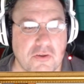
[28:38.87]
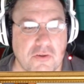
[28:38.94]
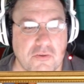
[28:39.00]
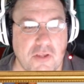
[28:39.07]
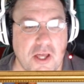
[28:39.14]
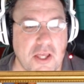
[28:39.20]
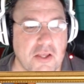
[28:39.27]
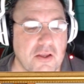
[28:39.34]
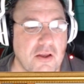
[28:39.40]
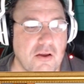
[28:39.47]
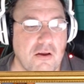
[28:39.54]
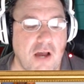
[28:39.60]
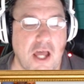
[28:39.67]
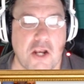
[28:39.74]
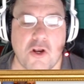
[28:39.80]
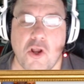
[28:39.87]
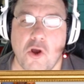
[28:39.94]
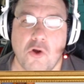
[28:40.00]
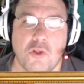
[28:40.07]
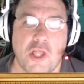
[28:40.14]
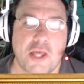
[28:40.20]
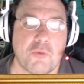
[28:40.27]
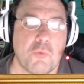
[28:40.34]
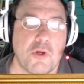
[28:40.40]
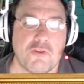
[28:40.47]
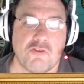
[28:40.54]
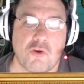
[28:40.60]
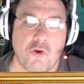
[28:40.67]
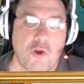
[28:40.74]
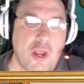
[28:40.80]
Like, I don't know, like what?
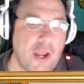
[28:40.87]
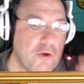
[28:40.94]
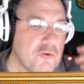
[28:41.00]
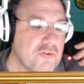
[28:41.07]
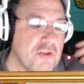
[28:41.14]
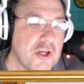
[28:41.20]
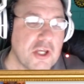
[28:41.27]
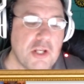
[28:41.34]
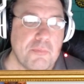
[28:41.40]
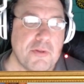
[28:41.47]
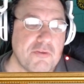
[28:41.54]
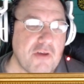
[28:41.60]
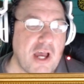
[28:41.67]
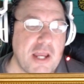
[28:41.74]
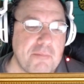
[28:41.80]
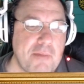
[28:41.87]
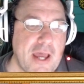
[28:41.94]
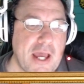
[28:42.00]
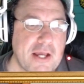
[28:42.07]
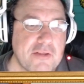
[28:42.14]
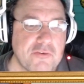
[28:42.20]
Her hair is not going to be tied back.